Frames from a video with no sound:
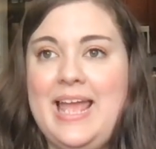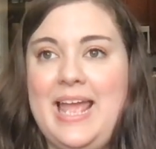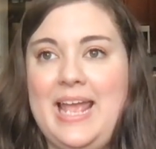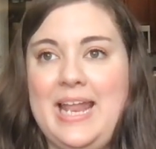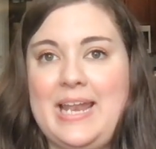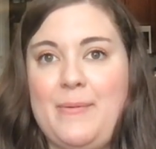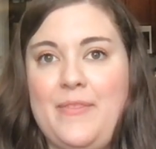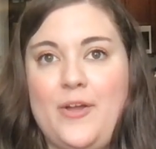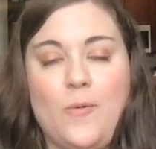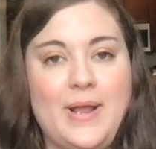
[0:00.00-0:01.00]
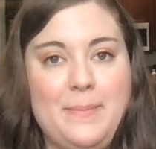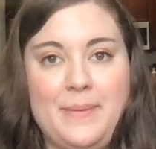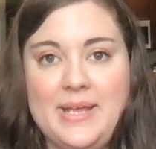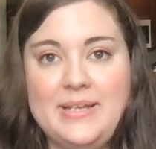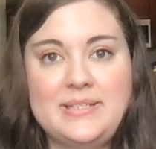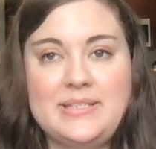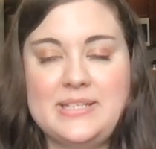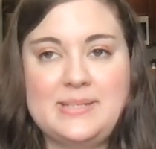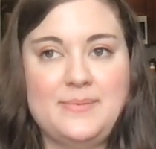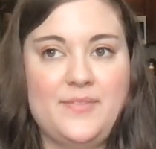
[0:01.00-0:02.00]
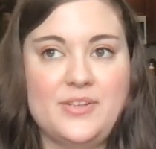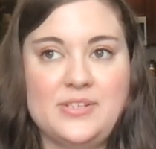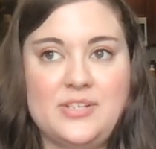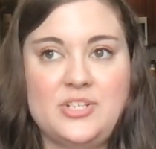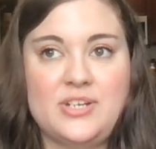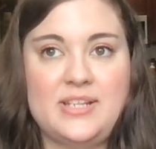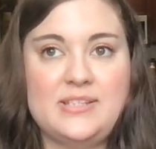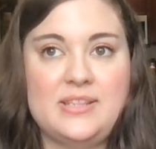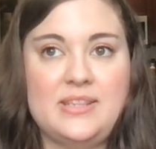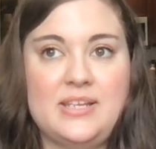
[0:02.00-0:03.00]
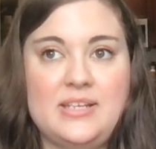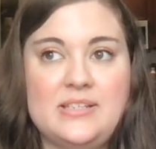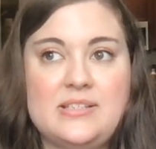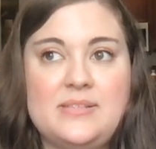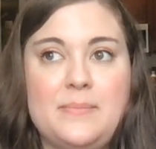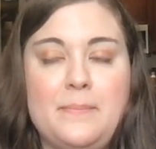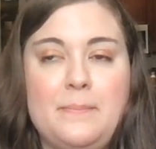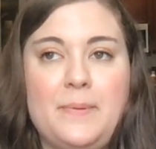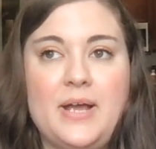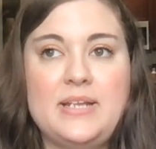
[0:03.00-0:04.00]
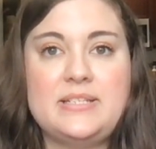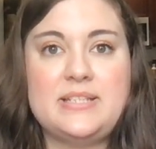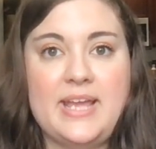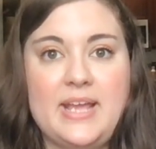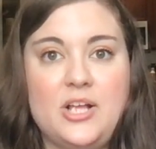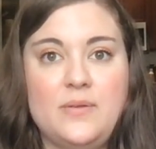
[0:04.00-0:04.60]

And I went there quite a bit, did some of their stitch nights and things, but the